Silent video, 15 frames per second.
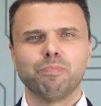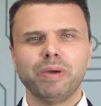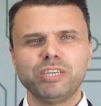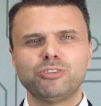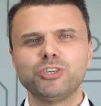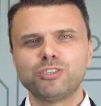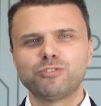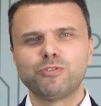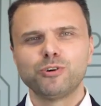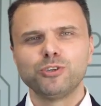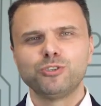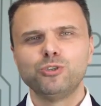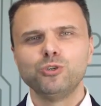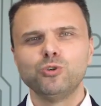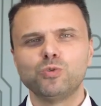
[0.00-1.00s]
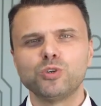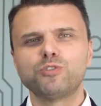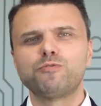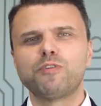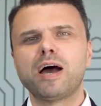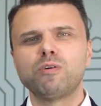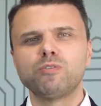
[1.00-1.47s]
Matrix 42
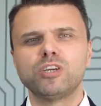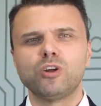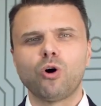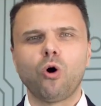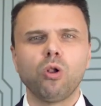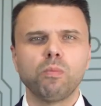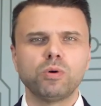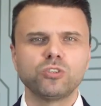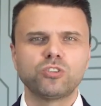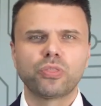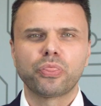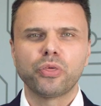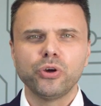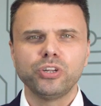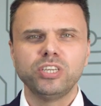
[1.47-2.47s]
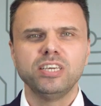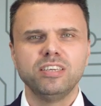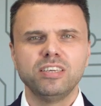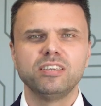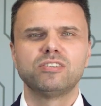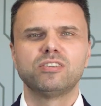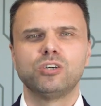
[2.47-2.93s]
was founded almost 30
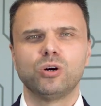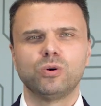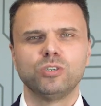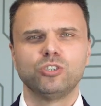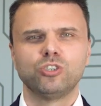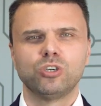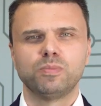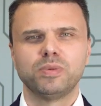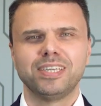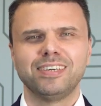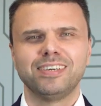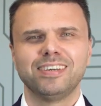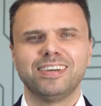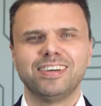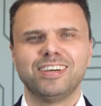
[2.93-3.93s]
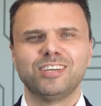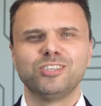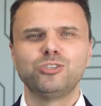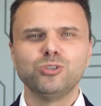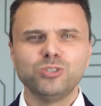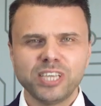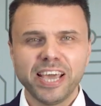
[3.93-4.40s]
years ago in Germany.
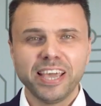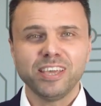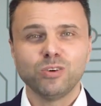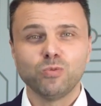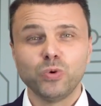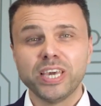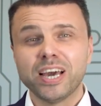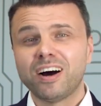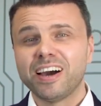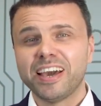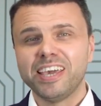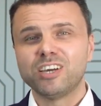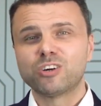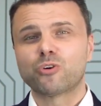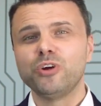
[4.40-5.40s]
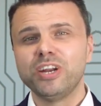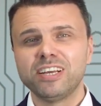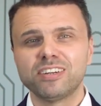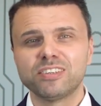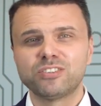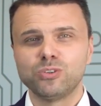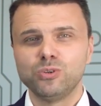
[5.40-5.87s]
Today, we are a
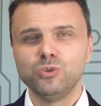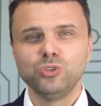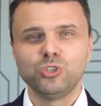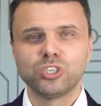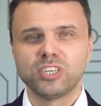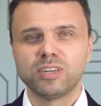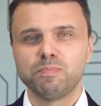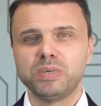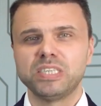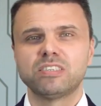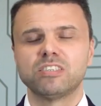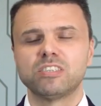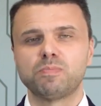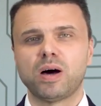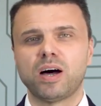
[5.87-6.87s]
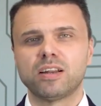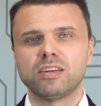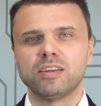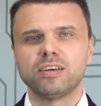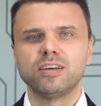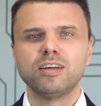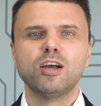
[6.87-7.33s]
critical solution and business
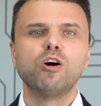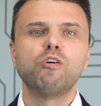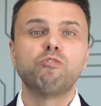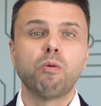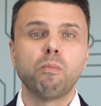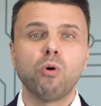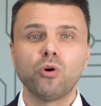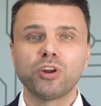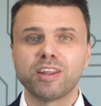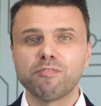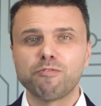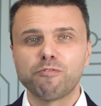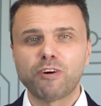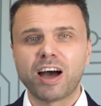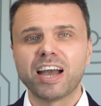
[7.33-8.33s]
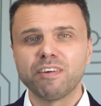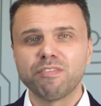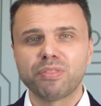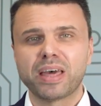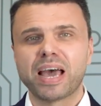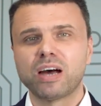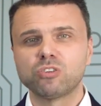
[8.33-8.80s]
partner for more than
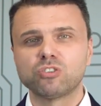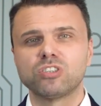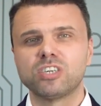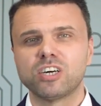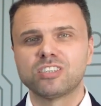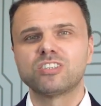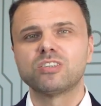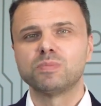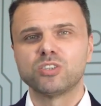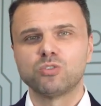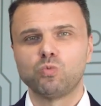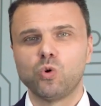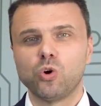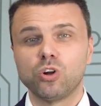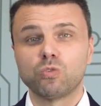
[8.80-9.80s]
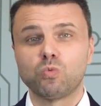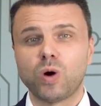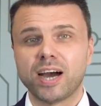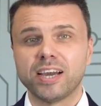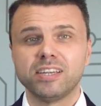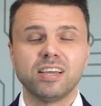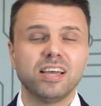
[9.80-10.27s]
5,000 customers
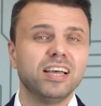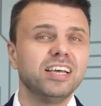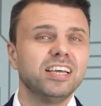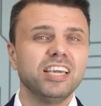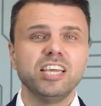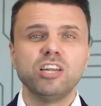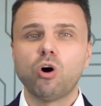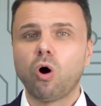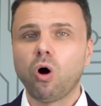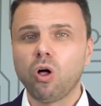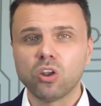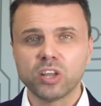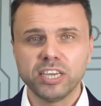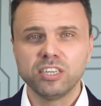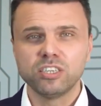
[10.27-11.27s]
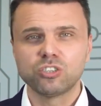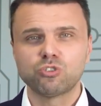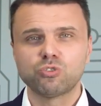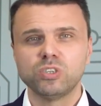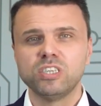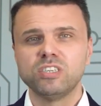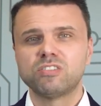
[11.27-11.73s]
worldwide in all
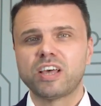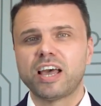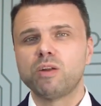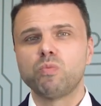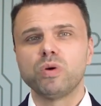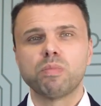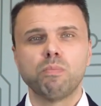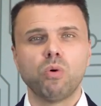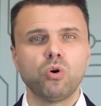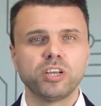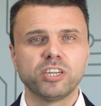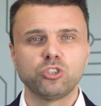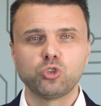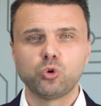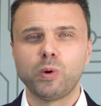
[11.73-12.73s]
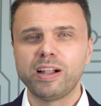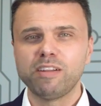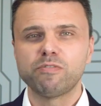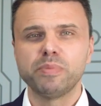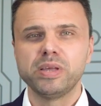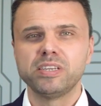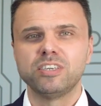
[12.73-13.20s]
industries and with more than
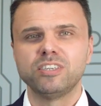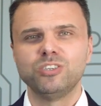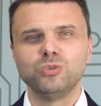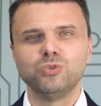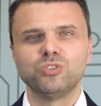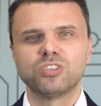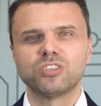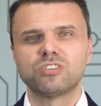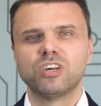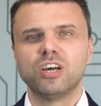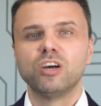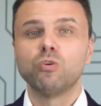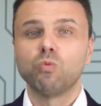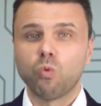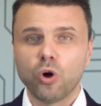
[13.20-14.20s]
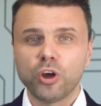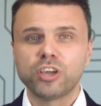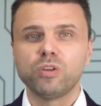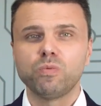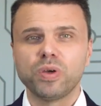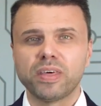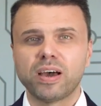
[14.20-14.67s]
12 million users
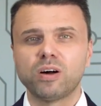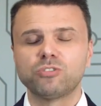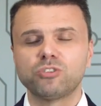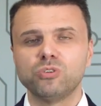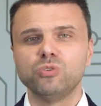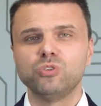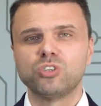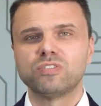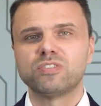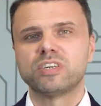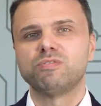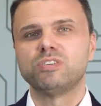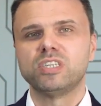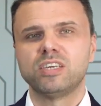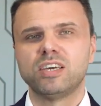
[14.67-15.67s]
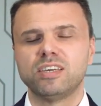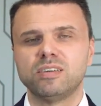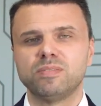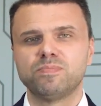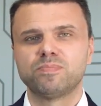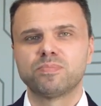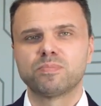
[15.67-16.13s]
working with our solutions every
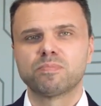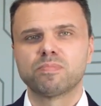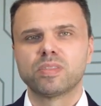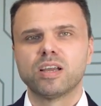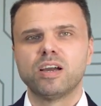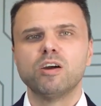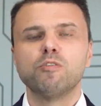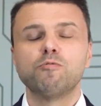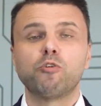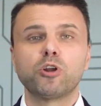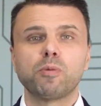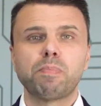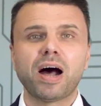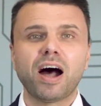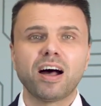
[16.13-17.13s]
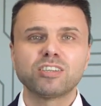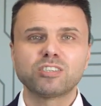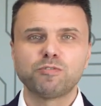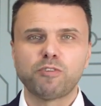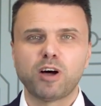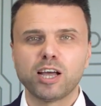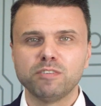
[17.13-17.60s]
day. For the
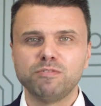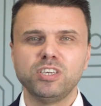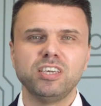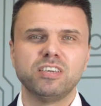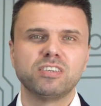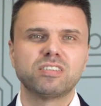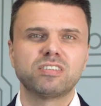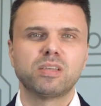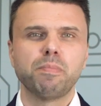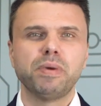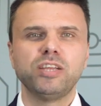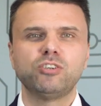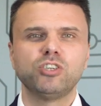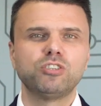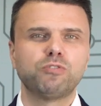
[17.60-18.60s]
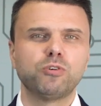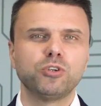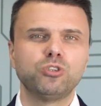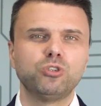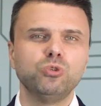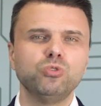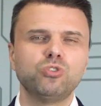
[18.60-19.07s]
past five years, the Matrix
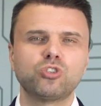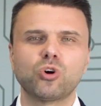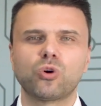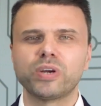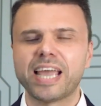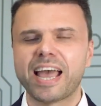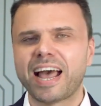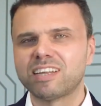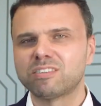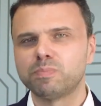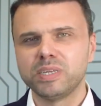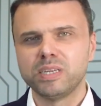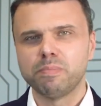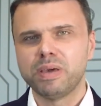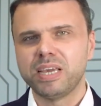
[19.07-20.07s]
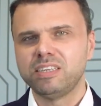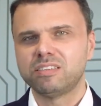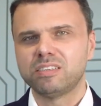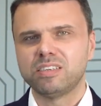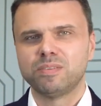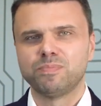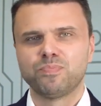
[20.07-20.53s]
42 story has been
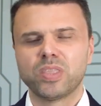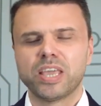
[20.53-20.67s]
amazing.